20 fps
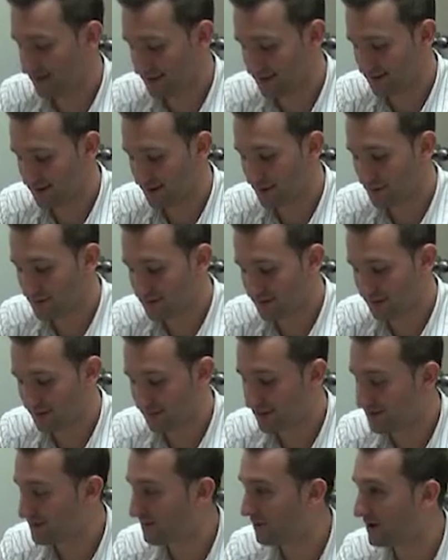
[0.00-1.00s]
It's always going
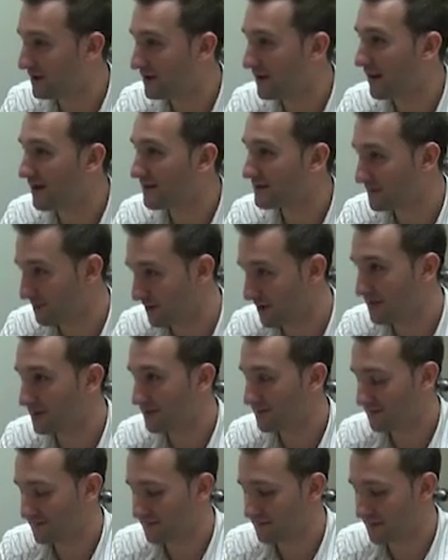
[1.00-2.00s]
to be $20 a week.
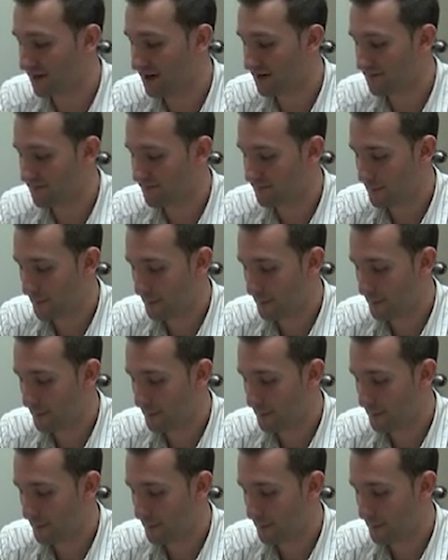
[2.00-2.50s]
Yep.